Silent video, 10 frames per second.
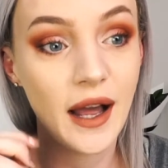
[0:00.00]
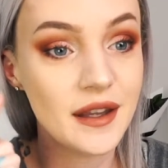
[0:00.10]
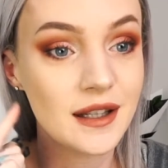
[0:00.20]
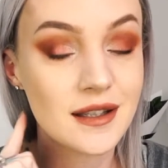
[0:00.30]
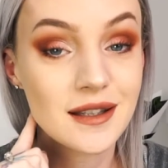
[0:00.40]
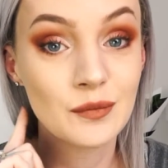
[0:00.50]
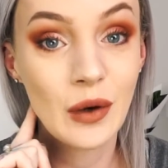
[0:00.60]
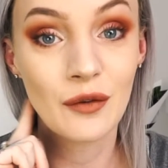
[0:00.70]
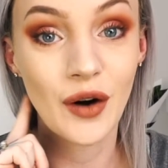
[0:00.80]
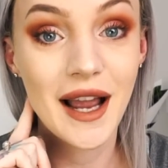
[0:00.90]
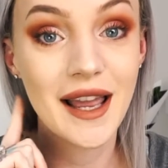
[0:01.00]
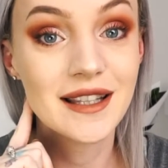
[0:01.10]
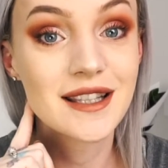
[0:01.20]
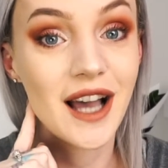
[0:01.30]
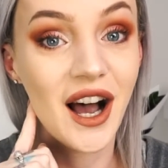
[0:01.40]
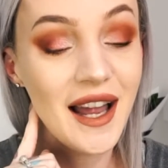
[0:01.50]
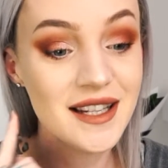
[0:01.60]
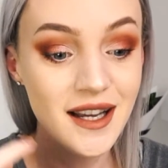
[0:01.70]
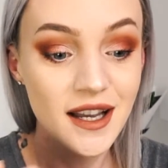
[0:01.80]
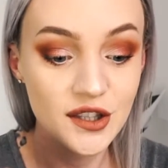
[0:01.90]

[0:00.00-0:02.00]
I think it's my right hand side.